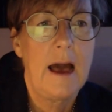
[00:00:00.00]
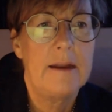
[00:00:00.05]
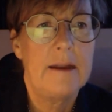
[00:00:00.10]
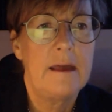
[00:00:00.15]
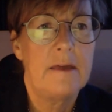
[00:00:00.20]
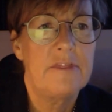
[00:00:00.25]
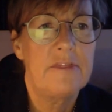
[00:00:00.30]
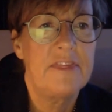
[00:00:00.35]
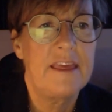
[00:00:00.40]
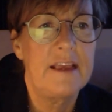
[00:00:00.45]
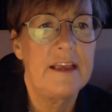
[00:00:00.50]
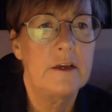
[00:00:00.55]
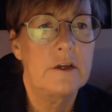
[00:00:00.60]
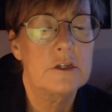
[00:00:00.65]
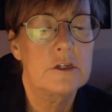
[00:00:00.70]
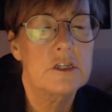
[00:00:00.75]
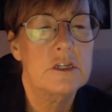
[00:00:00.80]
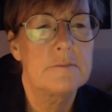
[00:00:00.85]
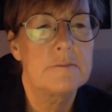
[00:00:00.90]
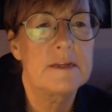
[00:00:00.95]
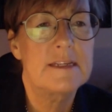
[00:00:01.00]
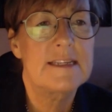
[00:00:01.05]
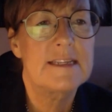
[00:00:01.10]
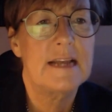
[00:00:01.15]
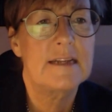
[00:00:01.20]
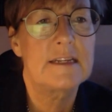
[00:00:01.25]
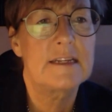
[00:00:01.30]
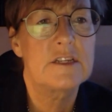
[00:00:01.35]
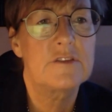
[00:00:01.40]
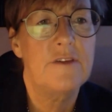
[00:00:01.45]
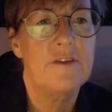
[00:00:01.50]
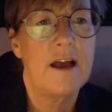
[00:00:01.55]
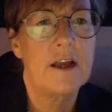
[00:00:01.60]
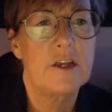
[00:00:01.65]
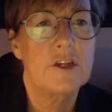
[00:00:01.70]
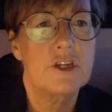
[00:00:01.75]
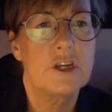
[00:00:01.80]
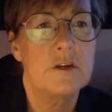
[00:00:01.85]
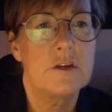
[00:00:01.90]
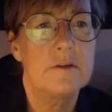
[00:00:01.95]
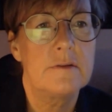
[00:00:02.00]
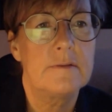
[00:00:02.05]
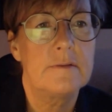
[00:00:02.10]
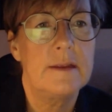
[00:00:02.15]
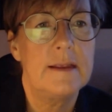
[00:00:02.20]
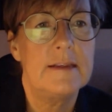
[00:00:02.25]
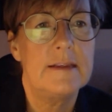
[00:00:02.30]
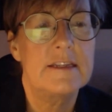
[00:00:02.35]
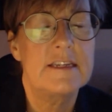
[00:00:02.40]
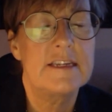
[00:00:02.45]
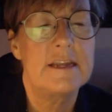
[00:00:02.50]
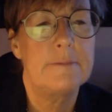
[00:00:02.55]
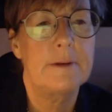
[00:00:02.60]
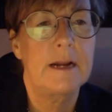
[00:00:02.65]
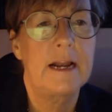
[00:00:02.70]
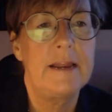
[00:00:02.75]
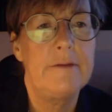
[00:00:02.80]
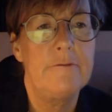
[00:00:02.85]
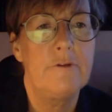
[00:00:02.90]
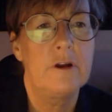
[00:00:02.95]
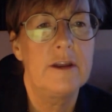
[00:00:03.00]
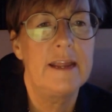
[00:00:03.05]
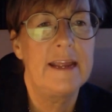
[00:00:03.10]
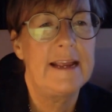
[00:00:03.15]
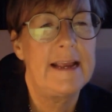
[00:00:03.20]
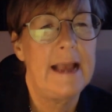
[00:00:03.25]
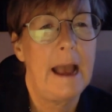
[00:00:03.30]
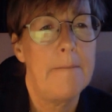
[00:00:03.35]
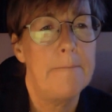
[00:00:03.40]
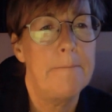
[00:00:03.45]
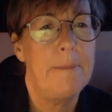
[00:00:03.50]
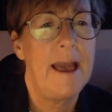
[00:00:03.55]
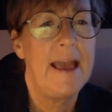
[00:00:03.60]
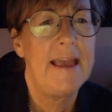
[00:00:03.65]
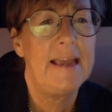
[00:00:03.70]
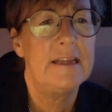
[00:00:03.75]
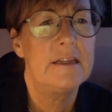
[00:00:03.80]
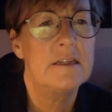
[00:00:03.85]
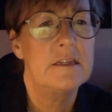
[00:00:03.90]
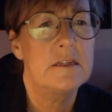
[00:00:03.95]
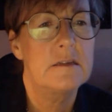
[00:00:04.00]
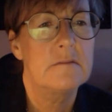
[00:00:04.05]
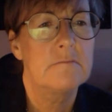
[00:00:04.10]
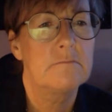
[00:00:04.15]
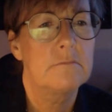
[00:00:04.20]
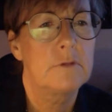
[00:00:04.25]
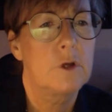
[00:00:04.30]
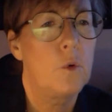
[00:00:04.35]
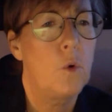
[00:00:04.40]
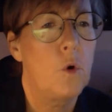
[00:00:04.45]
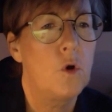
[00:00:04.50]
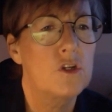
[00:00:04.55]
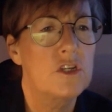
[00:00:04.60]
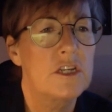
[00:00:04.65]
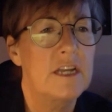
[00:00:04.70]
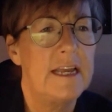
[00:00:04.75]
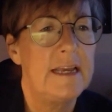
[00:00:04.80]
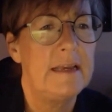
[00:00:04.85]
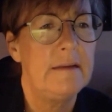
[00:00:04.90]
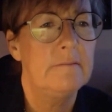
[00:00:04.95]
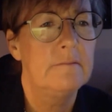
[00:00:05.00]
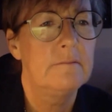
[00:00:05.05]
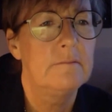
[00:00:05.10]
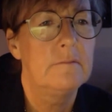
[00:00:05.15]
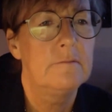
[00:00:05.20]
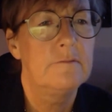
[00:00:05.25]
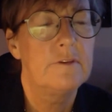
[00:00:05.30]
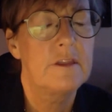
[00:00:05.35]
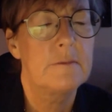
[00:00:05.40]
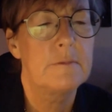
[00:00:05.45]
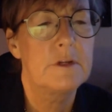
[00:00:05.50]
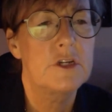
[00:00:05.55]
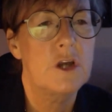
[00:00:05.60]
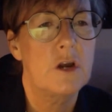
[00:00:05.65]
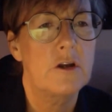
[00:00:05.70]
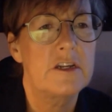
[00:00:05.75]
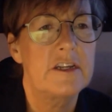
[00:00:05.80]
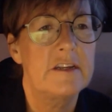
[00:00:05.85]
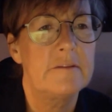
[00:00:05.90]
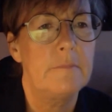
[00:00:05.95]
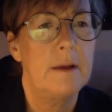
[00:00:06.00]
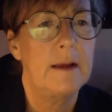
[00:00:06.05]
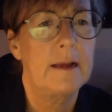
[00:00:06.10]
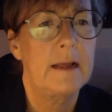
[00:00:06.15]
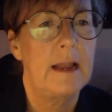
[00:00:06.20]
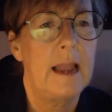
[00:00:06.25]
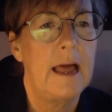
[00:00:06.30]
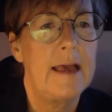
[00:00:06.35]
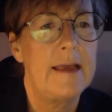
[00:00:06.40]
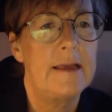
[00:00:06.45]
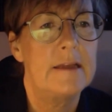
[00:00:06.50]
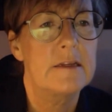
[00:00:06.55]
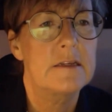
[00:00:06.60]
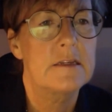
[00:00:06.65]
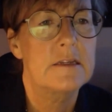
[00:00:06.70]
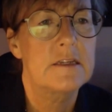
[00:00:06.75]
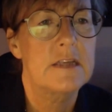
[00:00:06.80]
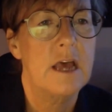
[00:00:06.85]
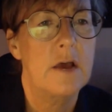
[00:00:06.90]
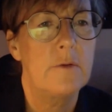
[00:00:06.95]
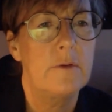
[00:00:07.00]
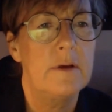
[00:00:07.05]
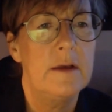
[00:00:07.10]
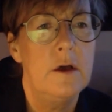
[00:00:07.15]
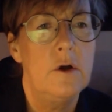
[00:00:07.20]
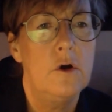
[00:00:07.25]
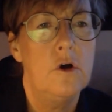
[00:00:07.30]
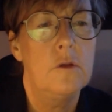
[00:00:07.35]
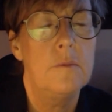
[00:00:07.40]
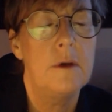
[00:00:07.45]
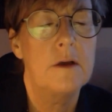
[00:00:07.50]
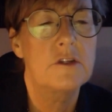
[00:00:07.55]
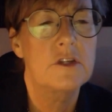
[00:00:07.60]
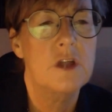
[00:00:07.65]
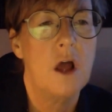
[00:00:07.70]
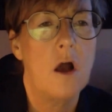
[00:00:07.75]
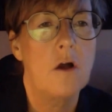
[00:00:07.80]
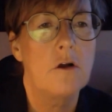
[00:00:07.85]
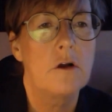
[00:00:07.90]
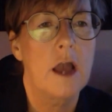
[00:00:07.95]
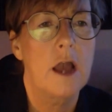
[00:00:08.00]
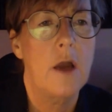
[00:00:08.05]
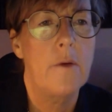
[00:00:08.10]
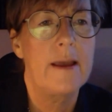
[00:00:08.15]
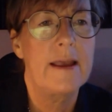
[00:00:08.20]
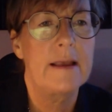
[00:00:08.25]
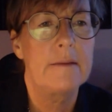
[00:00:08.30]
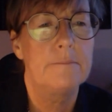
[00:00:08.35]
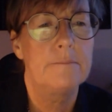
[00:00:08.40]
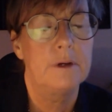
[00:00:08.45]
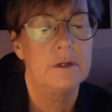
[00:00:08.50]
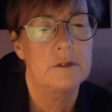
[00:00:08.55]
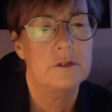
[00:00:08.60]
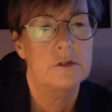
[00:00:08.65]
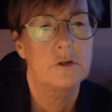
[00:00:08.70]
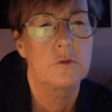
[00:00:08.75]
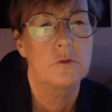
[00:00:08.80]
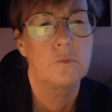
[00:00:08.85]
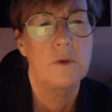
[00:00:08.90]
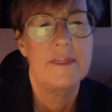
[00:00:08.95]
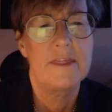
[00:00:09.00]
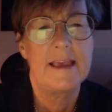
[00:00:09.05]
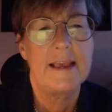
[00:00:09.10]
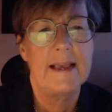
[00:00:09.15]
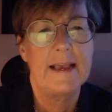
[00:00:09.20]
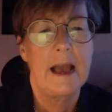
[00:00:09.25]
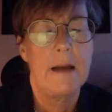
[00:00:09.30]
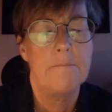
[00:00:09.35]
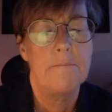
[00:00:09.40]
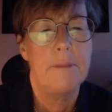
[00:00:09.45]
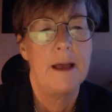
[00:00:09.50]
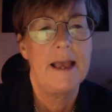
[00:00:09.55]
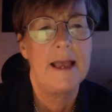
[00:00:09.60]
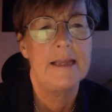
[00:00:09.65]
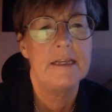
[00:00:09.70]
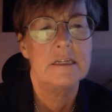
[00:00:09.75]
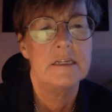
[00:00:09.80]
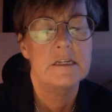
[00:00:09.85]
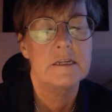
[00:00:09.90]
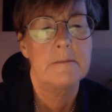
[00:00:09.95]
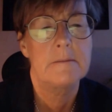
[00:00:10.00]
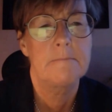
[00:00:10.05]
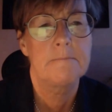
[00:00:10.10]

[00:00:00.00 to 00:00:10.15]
And I think customer satisfaction is typically run in campaigns quarterly for the majority of my clients. So almost ongoing, but sort of within campaigns.